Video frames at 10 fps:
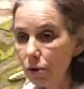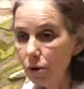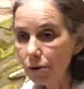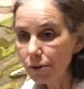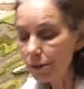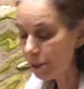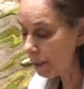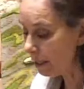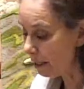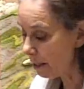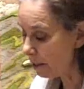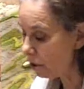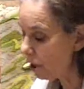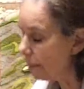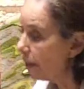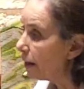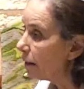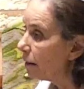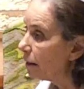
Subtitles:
not see each other